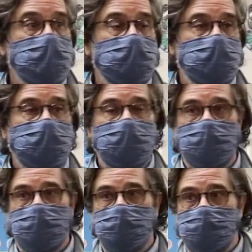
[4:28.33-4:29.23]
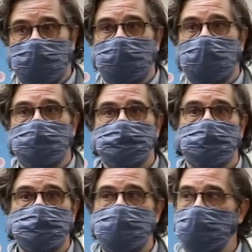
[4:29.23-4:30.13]
The
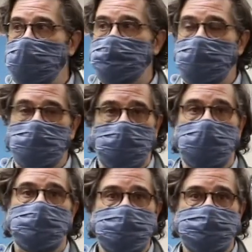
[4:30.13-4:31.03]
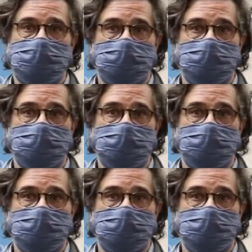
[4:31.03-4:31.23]
classrooms, however, will be set